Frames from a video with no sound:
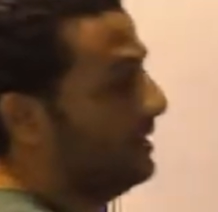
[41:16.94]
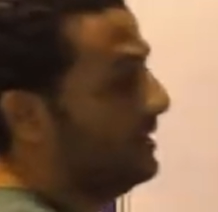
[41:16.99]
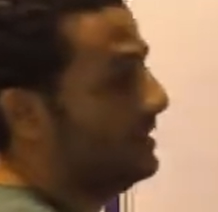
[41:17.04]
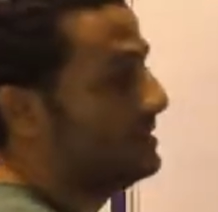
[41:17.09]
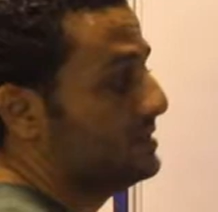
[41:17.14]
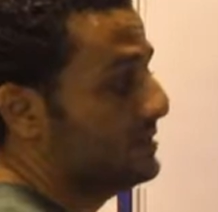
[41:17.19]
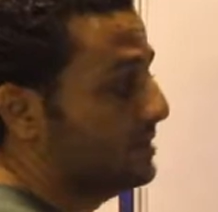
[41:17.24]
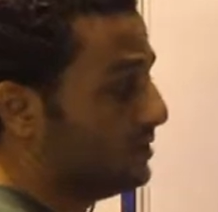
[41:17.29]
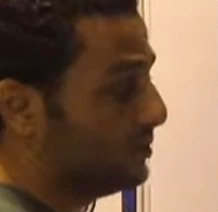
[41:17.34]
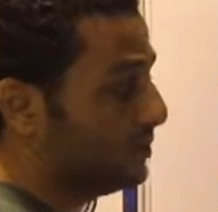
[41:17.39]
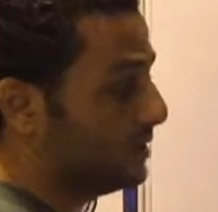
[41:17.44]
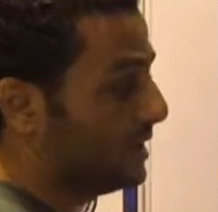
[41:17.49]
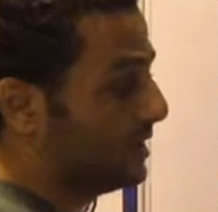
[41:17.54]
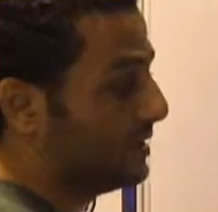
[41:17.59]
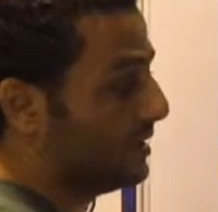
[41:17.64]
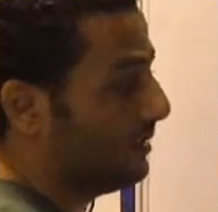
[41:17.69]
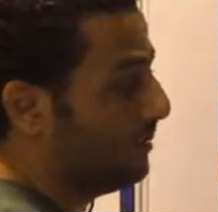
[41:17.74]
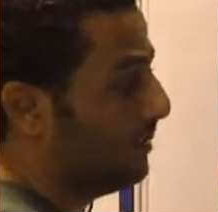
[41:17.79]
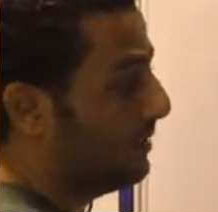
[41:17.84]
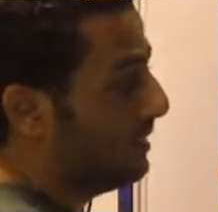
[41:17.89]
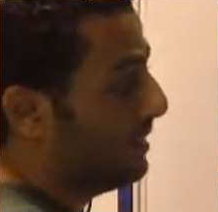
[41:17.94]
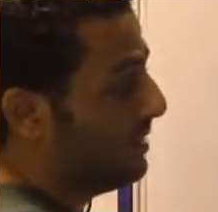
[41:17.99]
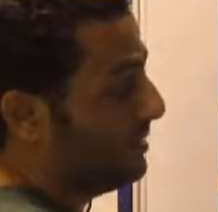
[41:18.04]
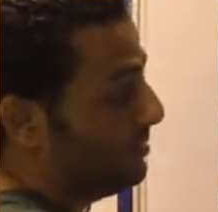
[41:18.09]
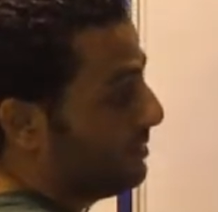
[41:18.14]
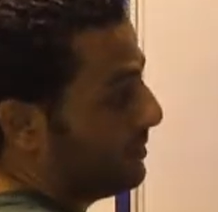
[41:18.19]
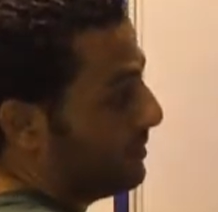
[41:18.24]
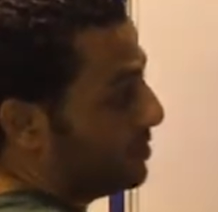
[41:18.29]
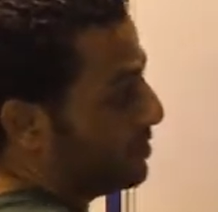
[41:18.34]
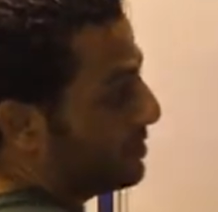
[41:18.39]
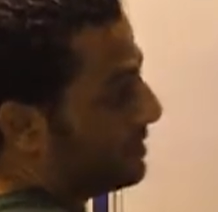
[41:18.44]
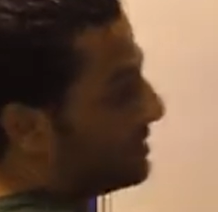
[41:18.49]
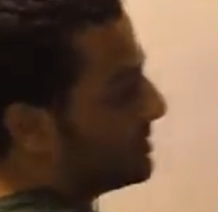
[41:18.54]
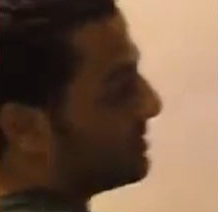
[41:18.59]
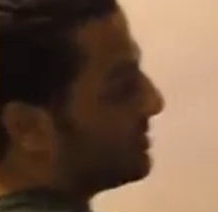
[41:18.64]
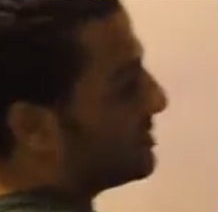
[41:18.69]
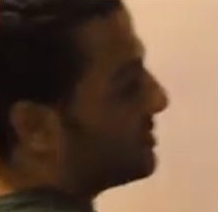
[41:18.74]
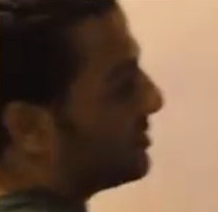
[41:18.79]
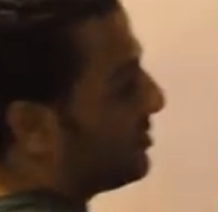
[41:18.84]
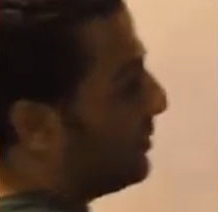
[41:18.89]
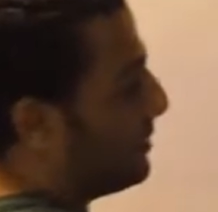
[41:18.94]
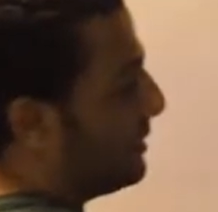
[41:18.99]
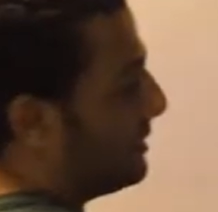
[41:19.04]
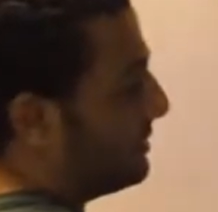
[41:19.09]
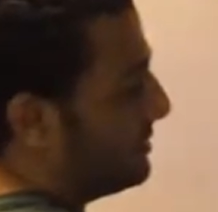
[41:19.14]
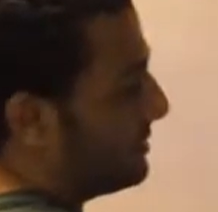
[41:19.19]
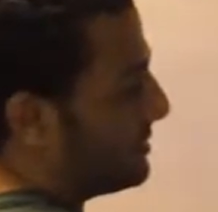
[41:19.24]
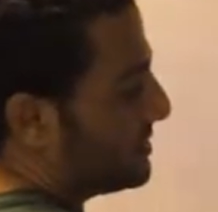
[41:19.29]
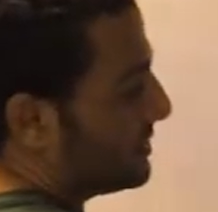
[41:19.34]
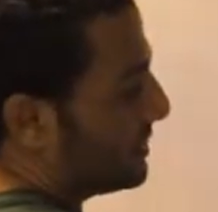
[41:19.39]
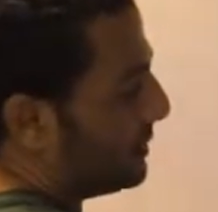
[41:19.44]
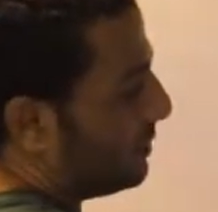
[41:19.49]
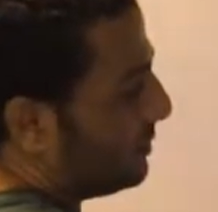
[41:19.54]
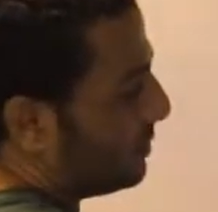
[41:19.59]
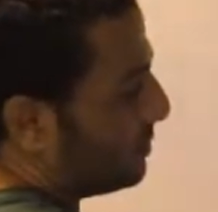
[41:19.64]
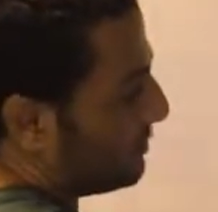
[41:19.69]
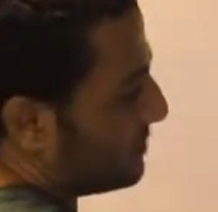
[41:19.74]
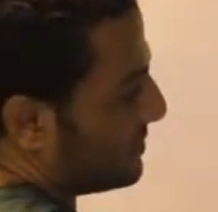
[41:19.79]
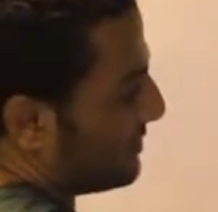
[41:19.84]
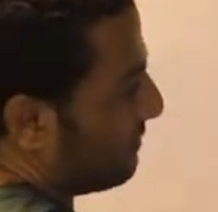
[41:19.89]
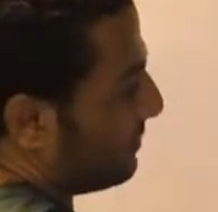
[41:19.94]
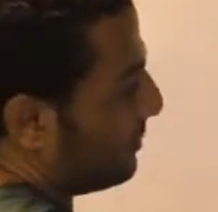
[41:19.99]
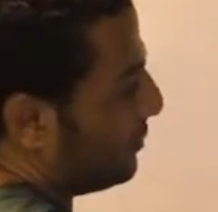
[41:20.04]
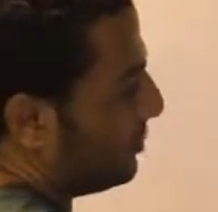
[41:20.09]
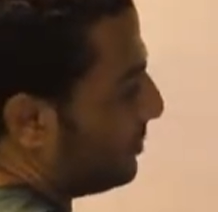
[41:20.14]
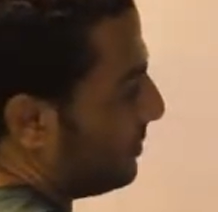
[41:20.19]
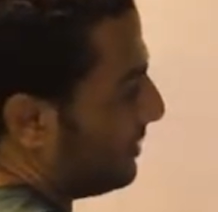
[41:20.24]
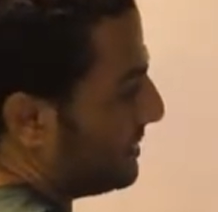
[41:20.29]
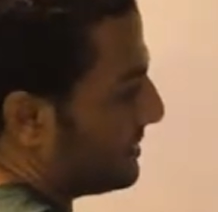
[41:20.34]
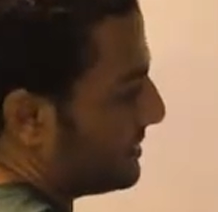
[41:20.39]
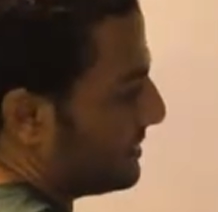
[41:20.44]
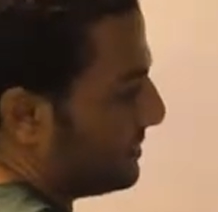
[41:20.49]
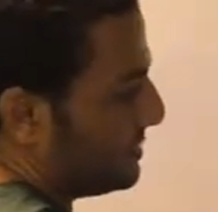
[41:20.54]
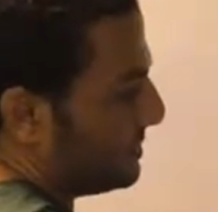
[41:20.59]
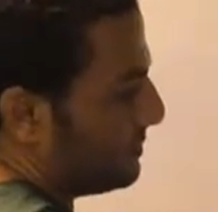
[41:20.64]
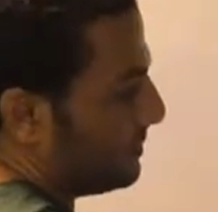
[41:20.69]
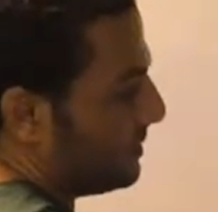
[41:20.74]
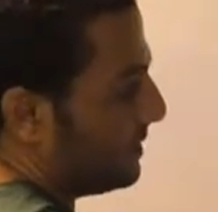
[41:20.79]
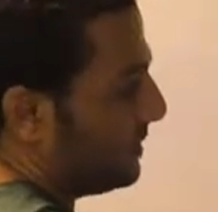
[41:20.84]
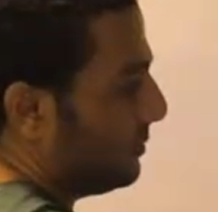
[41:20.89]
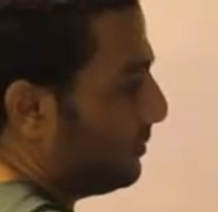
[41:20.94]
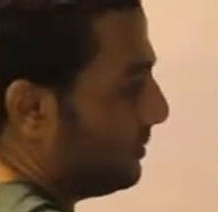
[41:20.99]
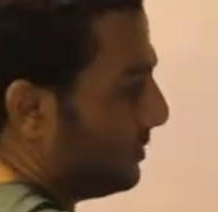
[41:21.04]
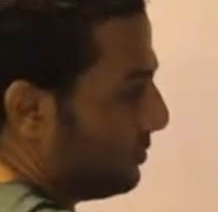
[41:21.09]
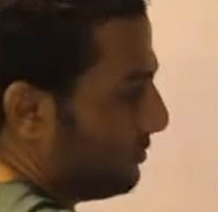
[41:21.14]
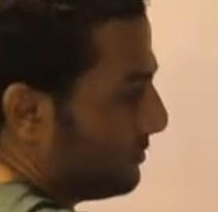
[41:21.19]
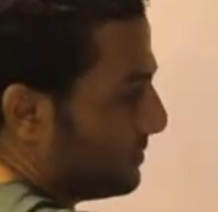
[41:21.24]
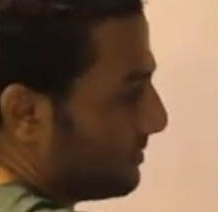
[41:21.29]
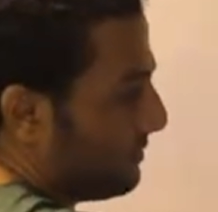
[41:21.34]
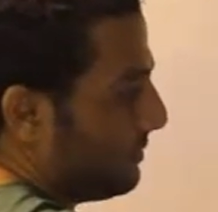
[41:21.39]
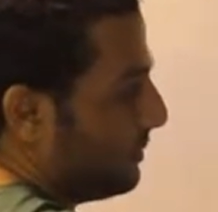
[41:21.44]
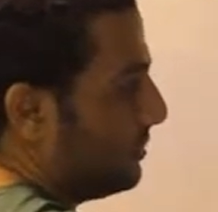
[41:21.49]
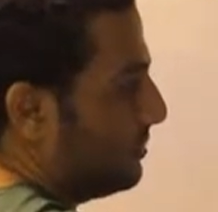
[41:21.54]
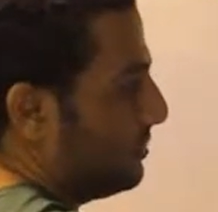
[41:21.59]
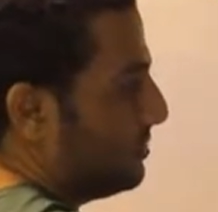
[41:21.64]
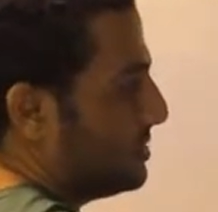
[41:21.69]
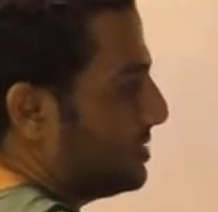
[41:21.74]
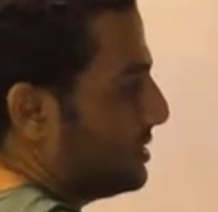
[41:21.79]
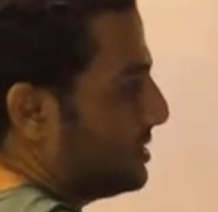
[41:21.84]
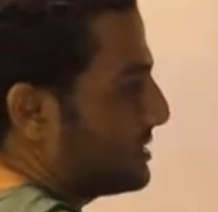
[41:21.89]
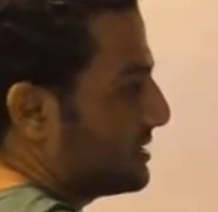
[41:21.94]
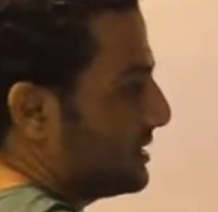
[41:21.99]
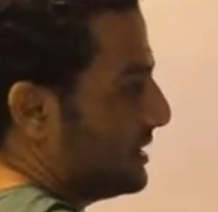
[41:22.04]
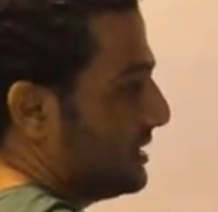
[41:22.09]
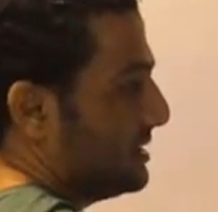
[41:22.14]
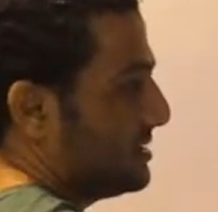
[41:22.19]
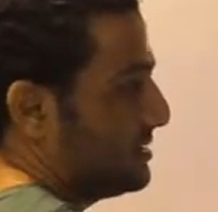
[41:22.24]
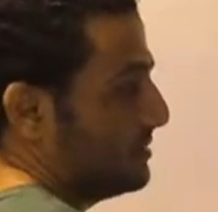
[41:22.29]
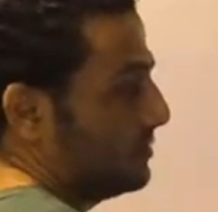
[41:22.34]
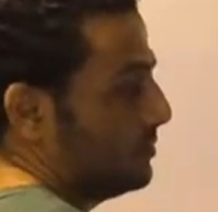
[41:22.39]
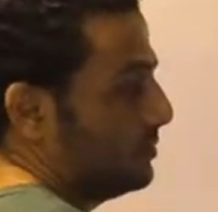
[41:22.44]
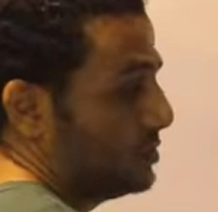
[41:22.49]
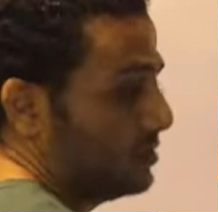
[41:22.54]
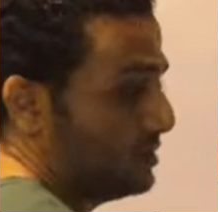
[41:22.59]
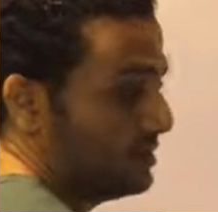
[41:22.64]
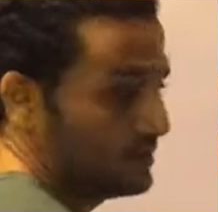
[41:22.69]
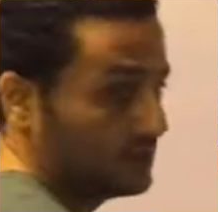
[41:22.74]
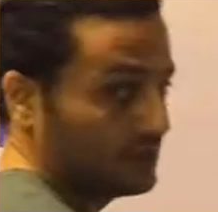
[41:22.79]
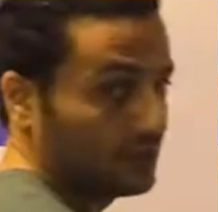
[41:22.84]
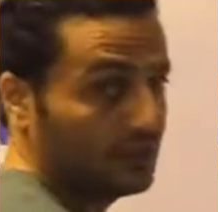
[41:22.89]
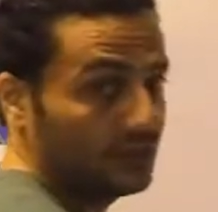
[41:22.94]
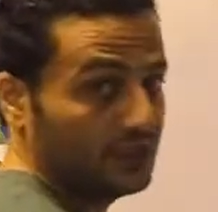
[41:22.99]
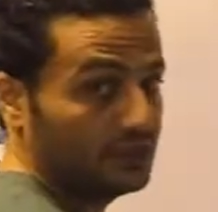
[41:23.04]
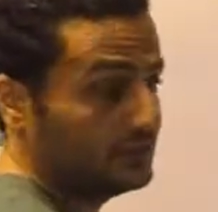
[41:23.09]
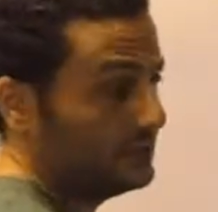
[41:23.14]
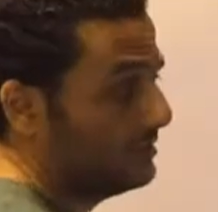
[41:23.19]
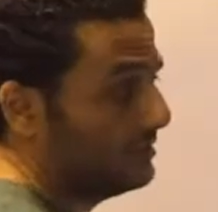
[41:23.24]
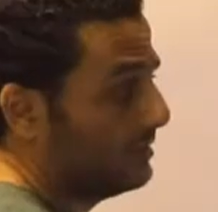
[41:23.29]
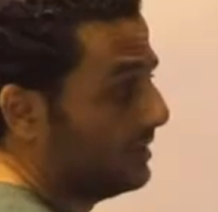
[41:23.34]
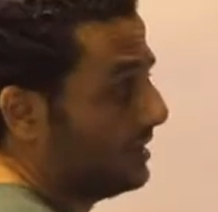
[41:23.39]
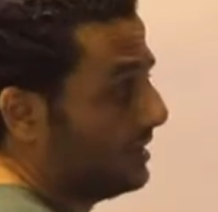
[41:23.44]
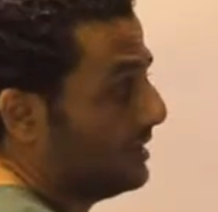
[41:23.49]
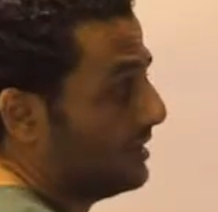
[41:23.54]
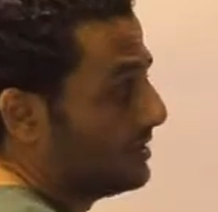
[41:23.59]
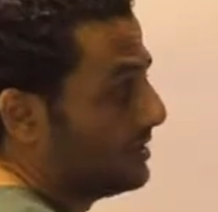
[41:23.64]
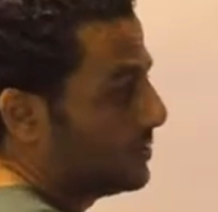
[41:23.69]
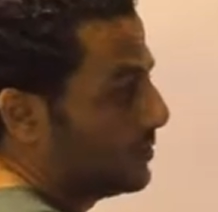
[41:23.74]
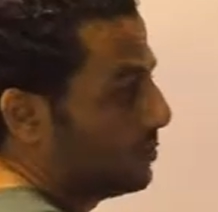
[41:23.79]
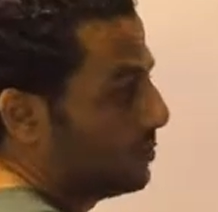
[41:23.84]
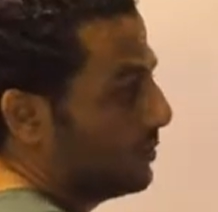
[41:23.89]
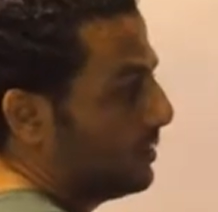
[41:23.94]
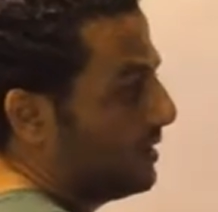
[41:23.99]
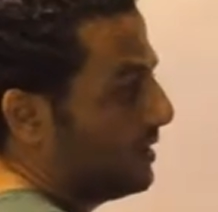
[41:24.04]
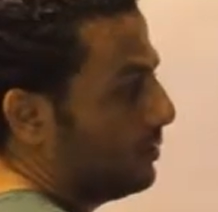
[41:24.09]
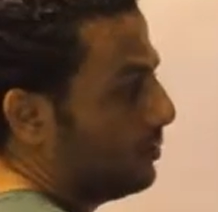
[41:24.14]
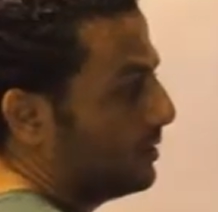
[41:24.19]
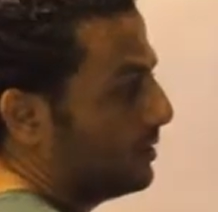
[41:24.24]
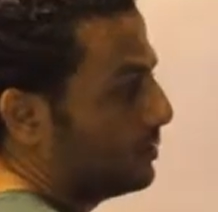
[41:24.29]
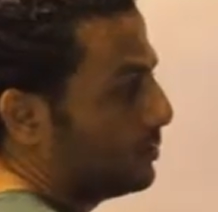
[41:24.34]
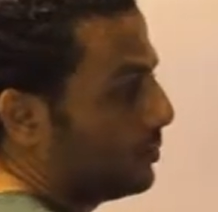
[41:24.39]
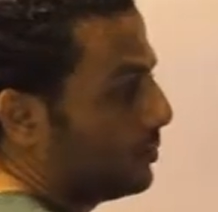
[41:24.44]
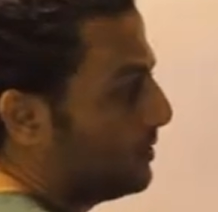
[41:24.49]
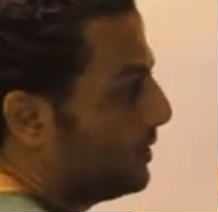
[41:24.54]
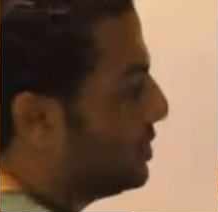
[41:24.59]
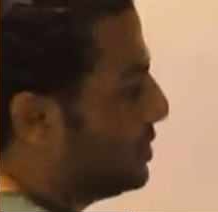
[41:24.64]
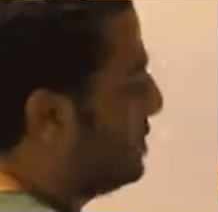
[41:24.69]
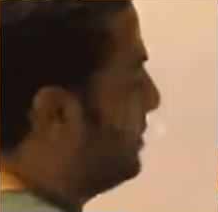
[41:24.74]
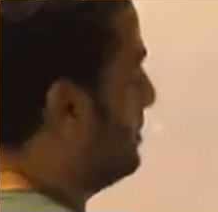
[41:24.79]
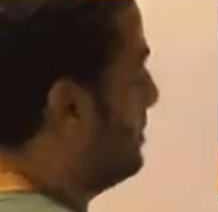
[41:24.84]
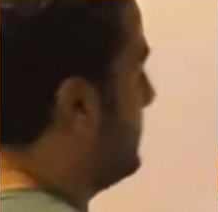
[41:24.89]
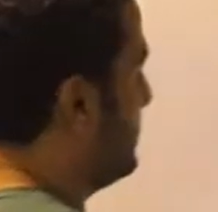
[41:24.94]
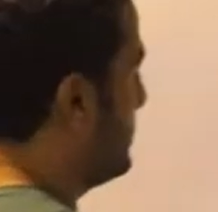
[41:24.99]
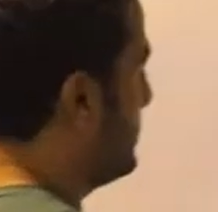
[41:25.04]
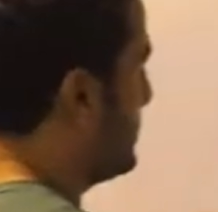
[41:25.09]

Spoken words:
and then you can apply pressure at this point is the weight of the fluid plus this P, weight of the fluid which is gas, which is neglected, so it will equal to pressure B.